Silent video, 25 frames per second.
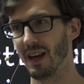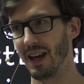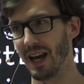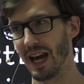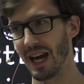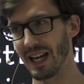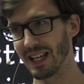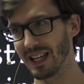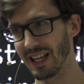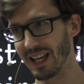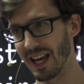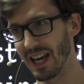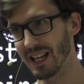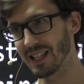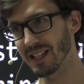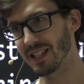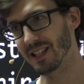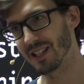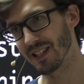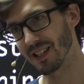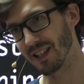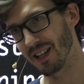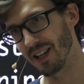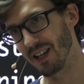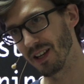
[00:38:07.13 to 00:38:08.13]
And
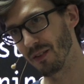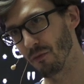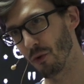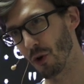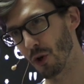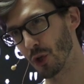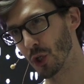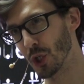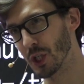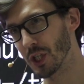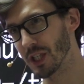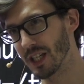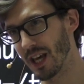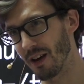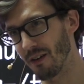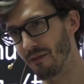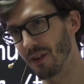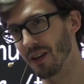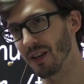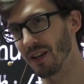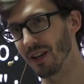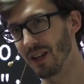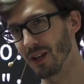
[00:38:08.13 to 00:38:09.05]
yes, in version 7,